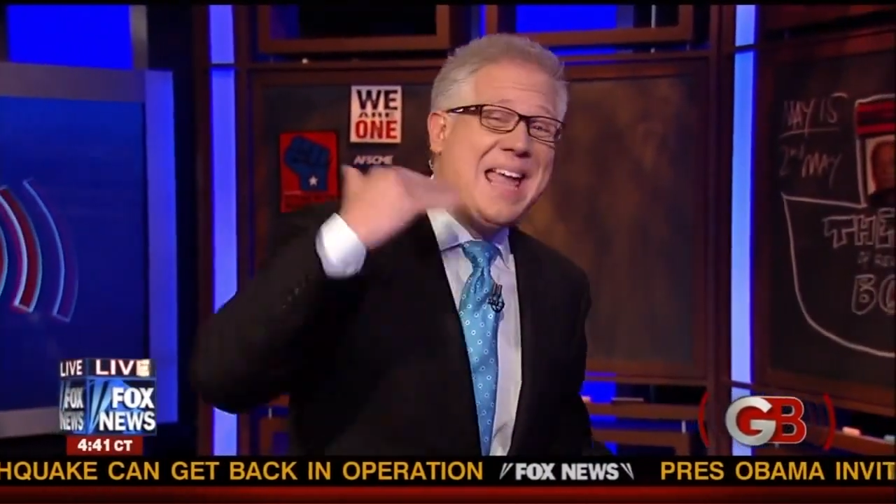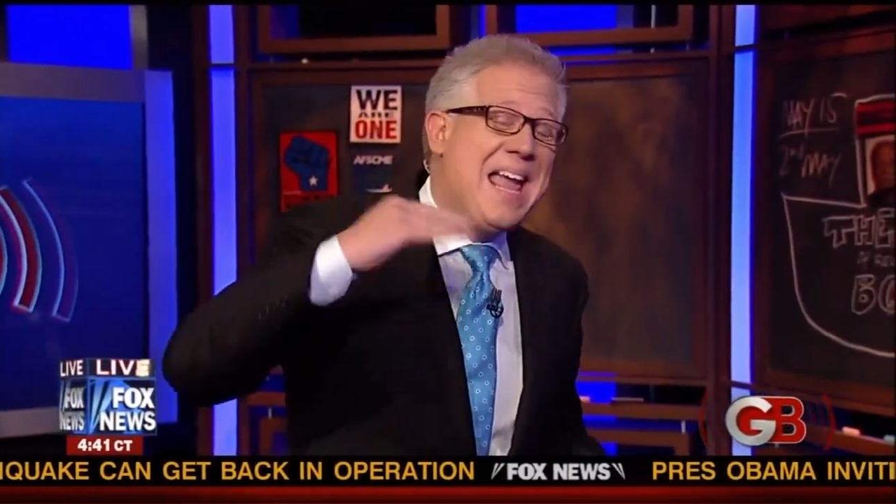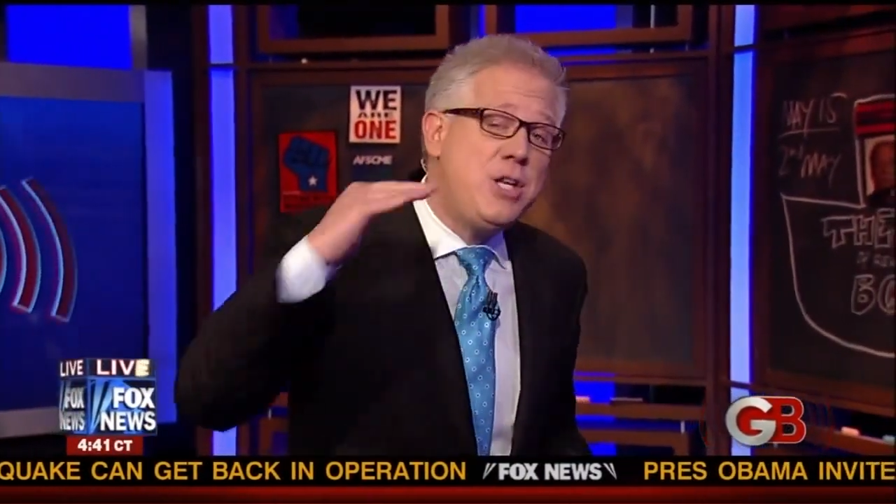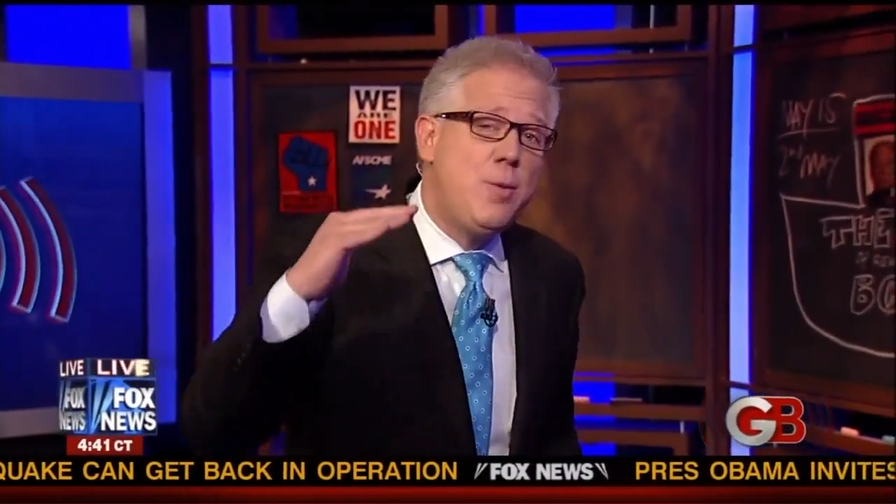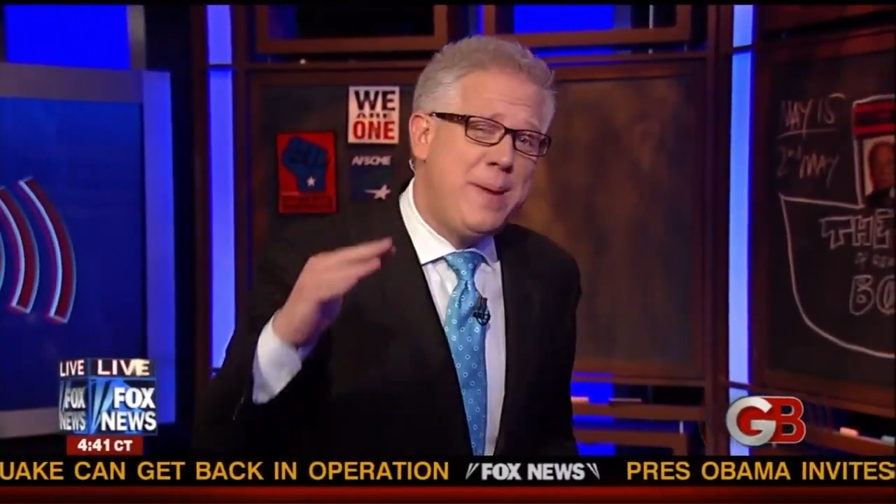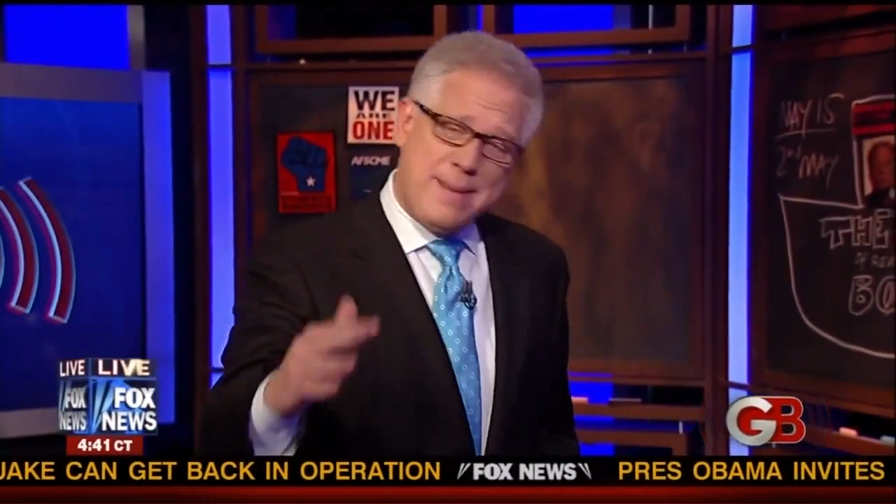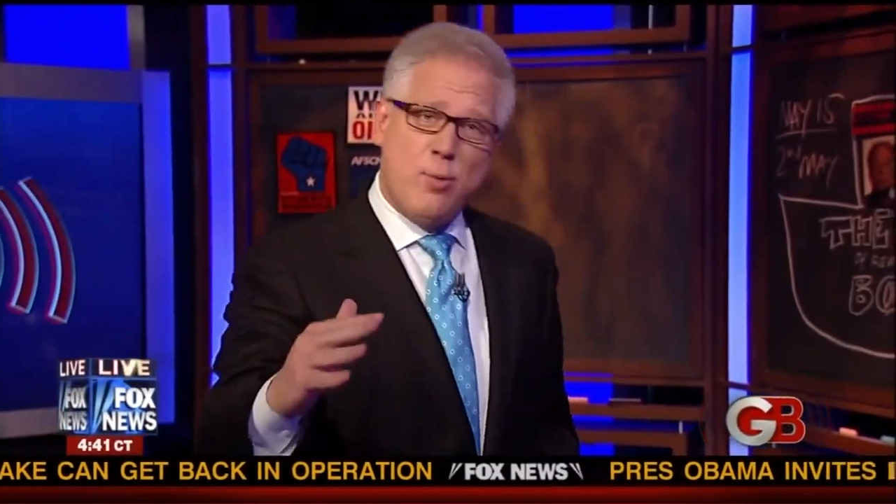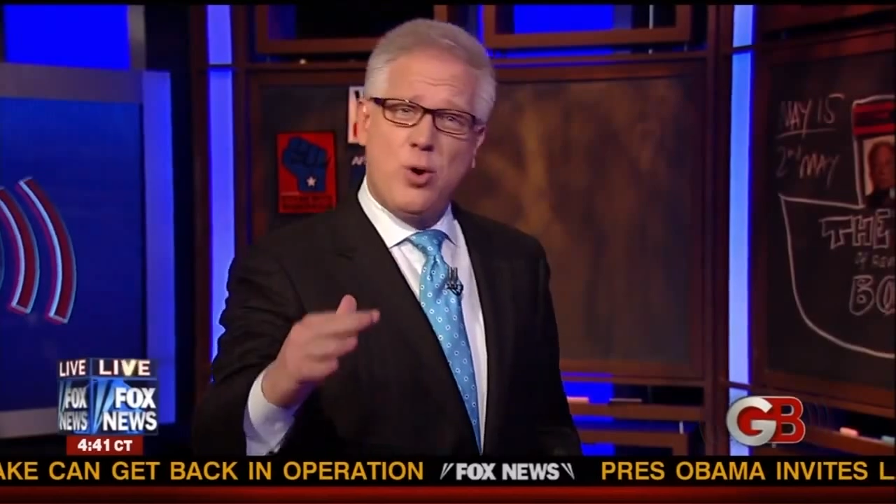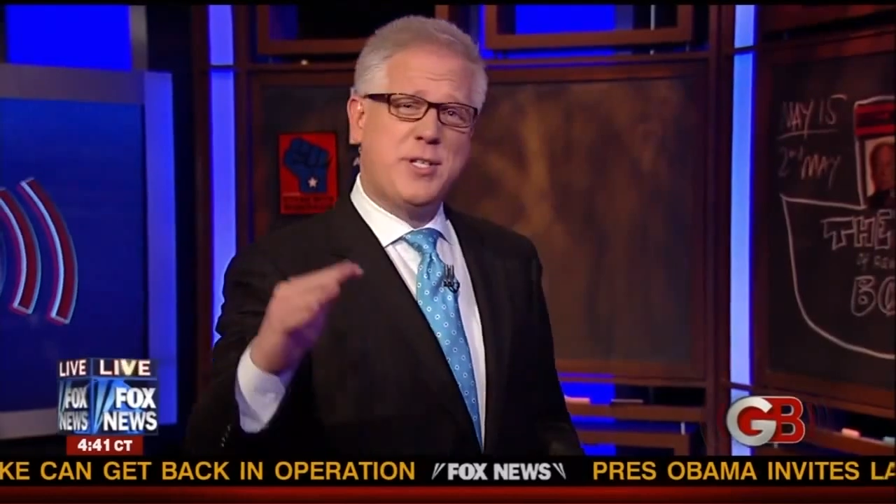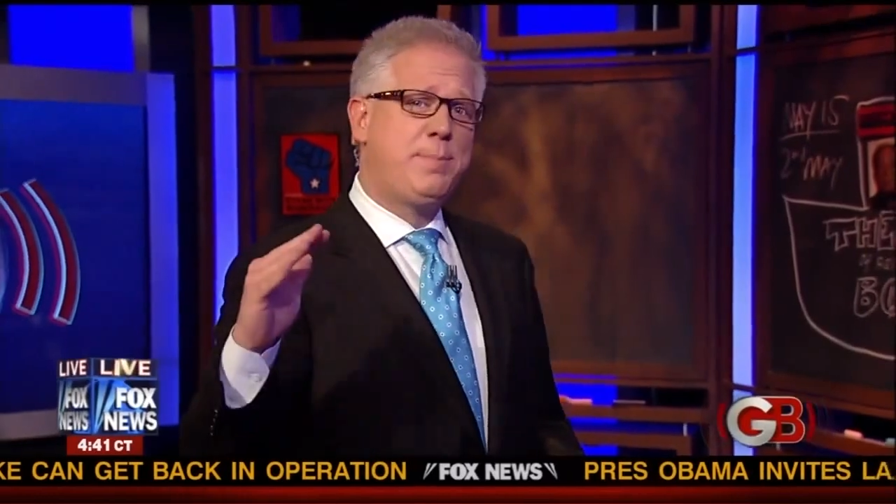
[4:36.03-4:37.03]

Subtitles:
Can you be more